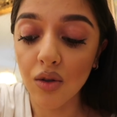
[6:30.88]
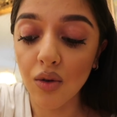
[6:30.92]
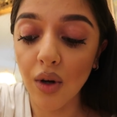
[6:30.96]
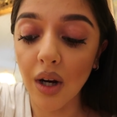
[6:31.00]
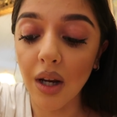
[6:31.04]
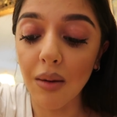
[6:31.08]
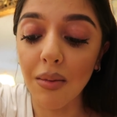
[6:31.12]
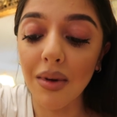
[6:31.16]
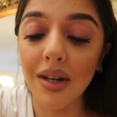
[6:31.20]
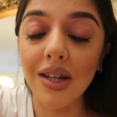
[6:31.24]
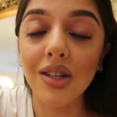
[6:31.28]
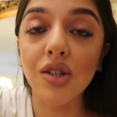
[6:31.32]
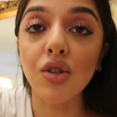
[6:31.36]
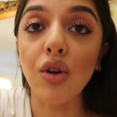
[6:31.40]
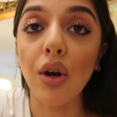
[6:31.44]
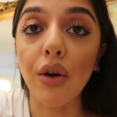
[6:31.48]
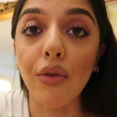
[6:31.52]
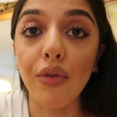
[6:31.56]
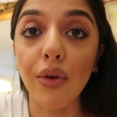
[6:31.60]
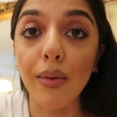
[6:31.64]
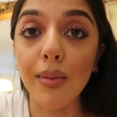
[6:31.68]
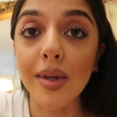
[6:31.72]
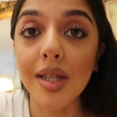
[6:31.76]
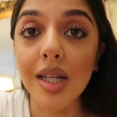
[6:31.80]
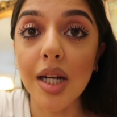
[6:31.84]
20 minutes
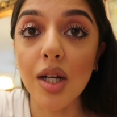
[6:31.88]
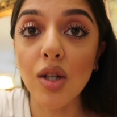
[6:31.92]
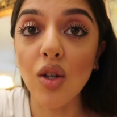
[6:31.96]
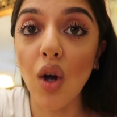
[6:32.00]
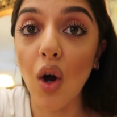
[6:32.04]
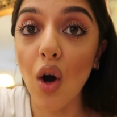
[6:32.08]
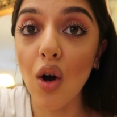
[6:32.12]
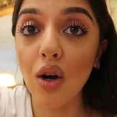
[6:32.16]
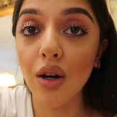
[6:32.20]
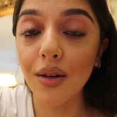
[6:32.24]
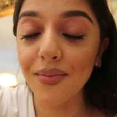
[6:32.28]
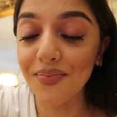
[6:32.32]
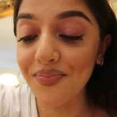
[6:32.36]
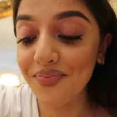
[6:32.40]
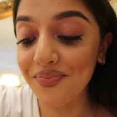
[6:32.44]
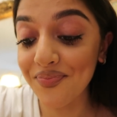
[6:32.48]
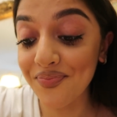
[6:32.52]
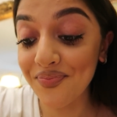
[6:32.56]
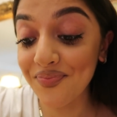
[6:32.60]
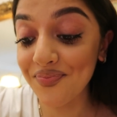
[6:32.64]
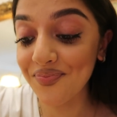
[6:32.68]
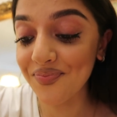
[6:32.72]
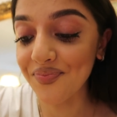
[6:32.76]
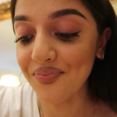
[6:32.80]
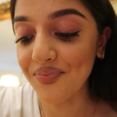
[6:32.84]
trying to film a TikTok.
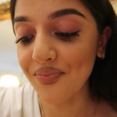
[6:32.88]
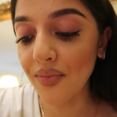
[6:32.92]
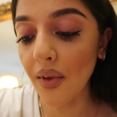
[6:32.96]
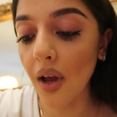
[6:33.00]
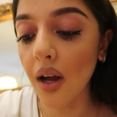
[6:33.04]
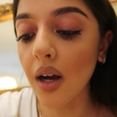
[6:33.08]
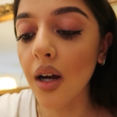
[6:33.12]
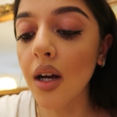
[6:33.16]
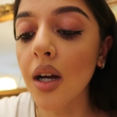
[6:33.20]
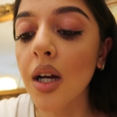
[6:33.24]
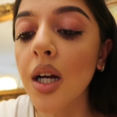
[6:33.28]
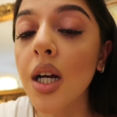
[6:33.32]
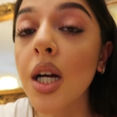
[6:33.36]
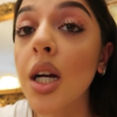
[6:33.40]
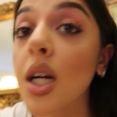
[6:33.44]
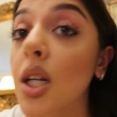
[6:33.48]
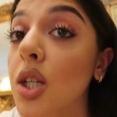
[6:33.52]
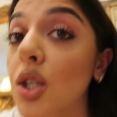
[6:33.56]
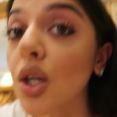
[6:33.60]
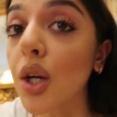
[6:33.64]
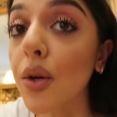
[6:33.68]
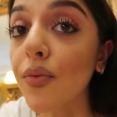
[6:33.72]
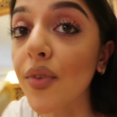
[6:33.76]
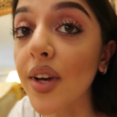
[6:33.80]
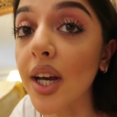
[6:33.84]

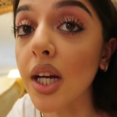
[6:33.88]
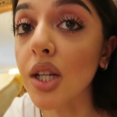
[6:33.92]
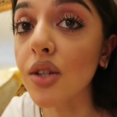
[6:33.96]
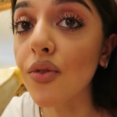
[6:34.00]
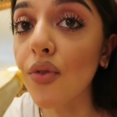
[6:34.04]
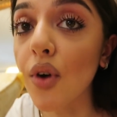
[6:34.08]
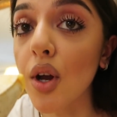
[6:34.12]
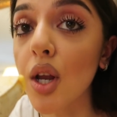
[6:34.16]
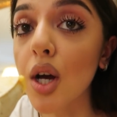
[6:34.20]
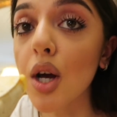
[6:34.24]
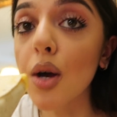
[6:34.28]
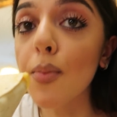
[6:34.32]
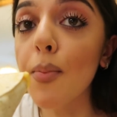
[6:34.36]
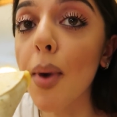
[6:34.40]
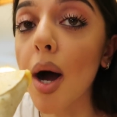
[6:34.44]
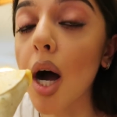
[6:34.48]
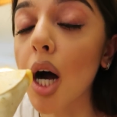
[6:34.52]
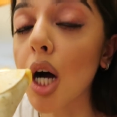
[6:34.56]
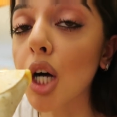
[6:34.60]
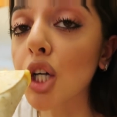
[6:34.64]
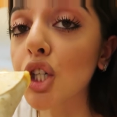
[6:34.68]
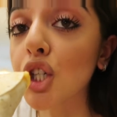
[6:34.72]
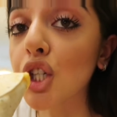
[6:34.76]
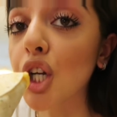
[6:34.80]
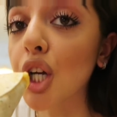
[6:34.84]
Don't forget to follow
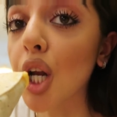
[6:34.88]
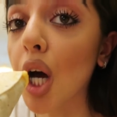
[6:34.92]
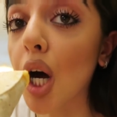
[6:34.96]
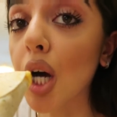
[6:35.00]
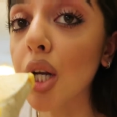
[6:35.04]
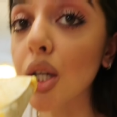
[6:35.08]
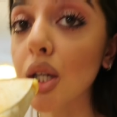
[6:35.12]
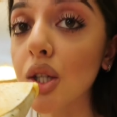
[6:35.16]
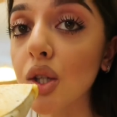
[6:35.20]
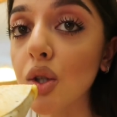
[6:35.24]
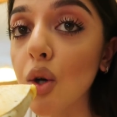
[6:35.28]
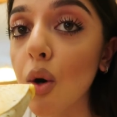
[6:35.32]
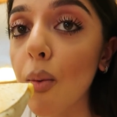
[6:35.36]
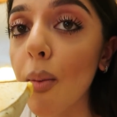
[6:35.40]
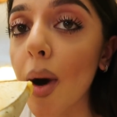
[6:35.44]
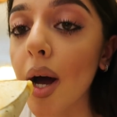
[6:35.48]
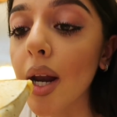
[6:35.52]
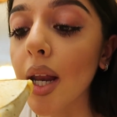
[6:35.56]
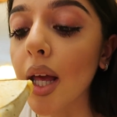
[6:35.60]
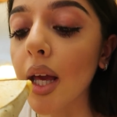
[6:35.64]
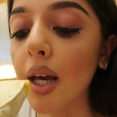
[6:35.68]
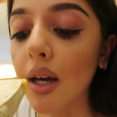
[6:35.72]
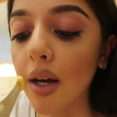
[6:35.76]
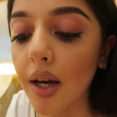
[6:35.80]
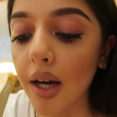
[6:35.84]

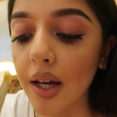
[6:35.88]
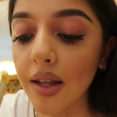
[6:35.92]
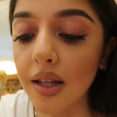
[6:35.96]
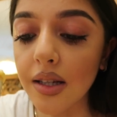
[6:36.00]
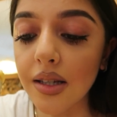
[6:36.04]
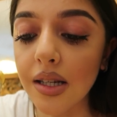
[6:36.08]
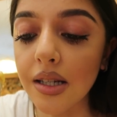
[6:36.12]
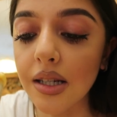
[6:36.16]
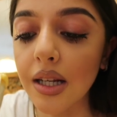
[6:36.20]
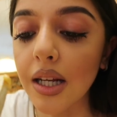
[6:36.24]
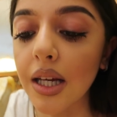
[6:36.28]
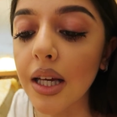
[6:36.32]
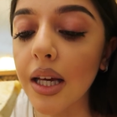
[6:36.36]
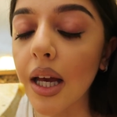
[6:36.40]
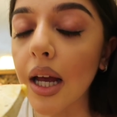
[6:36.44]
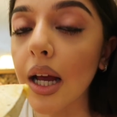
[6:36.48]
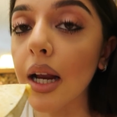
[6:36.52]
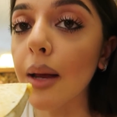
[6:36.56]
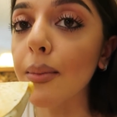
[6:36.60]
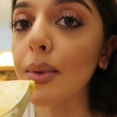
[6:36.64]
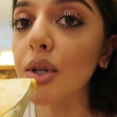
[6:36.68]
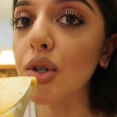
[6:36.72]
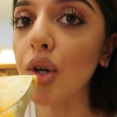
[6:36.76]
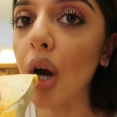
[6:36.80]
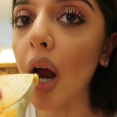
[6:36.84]
Persian_bunny. Okay, this is leaking,
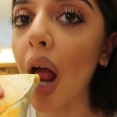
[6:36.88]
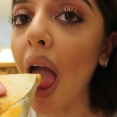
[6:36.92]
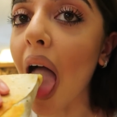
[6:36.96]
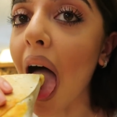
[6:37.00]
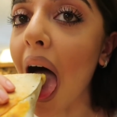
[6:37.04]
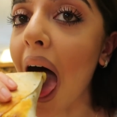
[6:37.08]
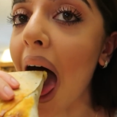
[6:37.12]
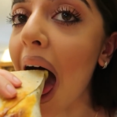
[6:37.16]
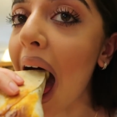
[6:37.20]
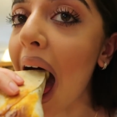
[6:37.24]
let me try.